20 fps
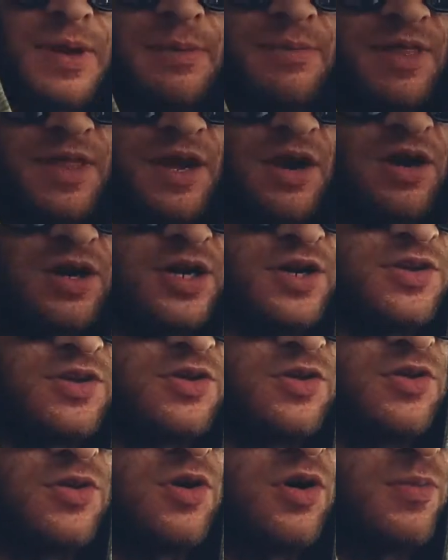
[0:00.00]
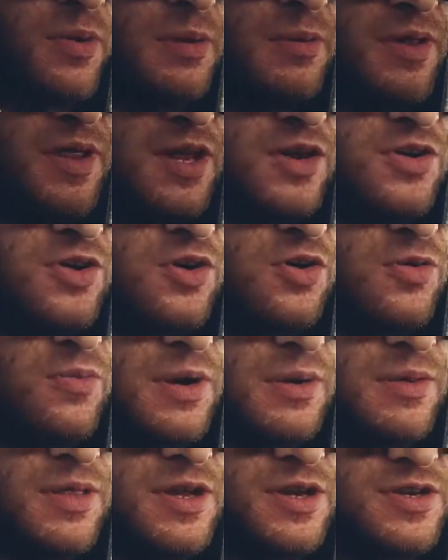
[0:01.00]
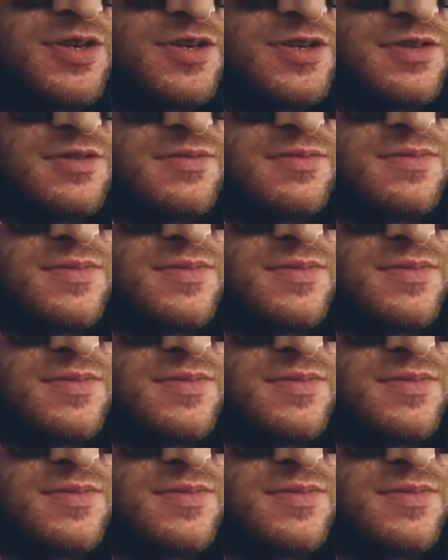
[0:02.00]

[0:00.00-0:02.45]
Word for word: maybe they already do or maybe they don't maybe they just